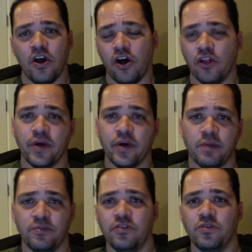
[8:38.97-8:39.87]
all the way up
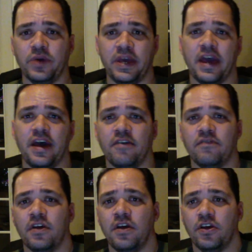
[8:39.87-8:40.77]
to we have
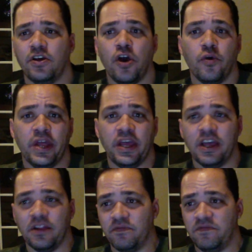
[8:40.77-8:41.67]
coding and